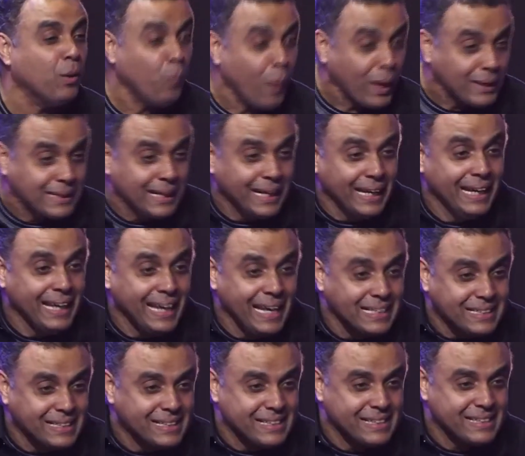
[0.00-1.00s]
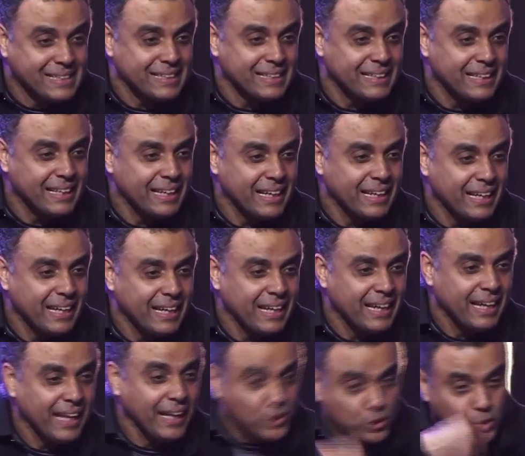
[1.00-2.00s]
What he eats,
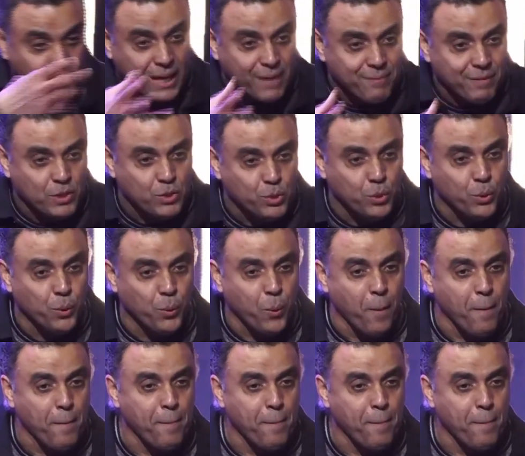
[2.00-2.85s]
he should give it to you.